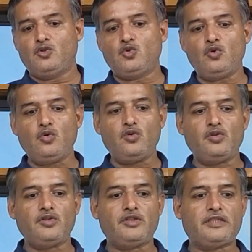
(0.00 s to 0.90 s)
So
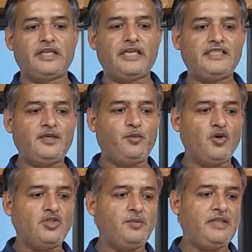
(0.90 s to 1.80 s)
is it
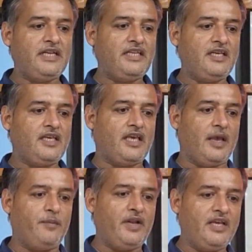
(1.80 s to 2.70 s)
possible that the
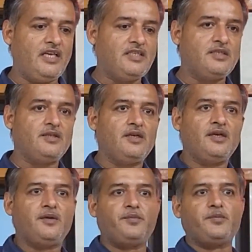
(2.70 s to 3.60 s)
cabling is
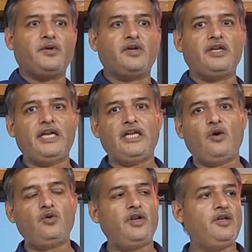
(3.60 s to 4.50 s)
laid
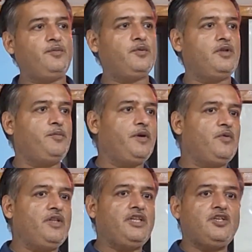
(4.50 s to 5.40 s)
down in
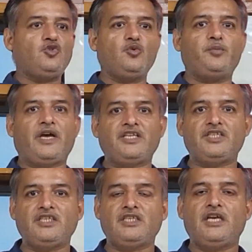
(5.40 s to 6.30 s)
between these two
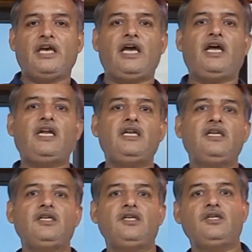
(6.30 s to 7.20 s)
branches and
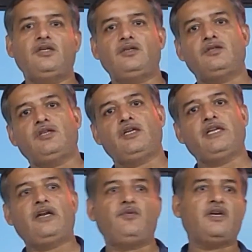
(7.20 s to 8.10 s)
the
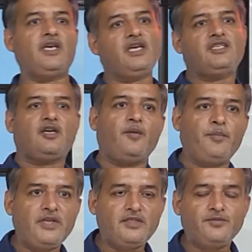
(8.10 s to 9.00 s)
networking is
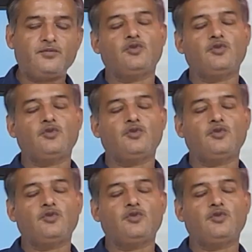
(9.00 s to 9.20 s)
accomplished?